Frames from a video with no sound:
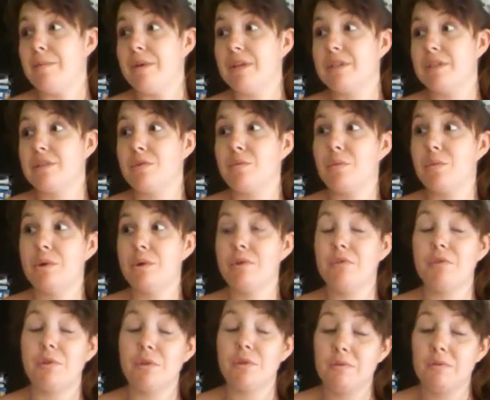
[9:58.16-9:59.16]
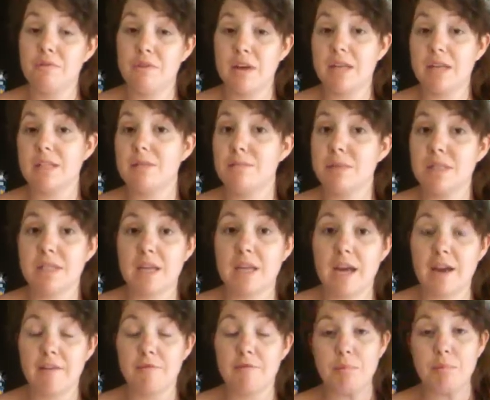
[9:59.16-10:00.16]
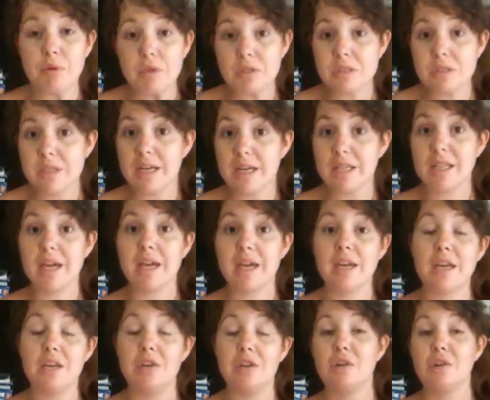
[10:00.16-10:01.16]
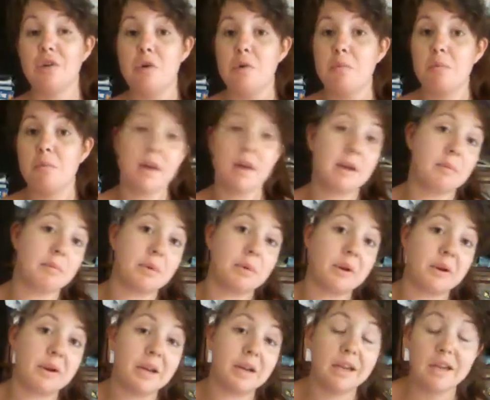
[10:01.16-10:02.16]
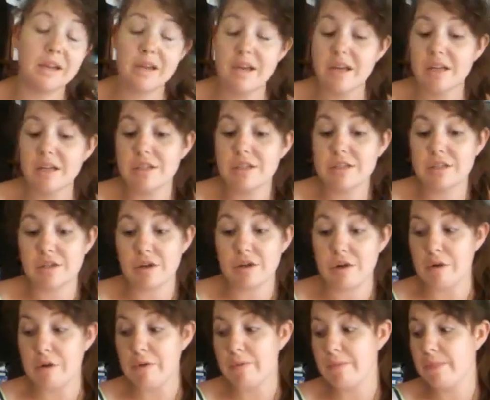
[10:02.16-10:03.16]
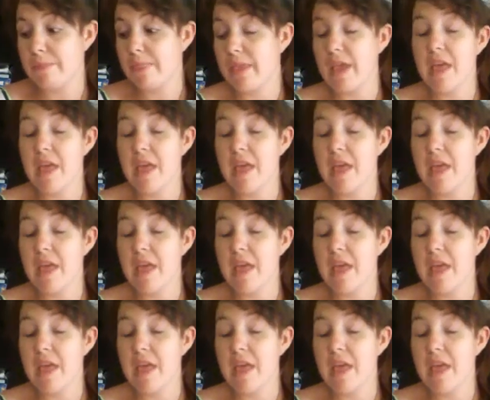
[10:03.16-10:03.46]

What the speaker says: It's a wonderful investment to have books like that in your home library. So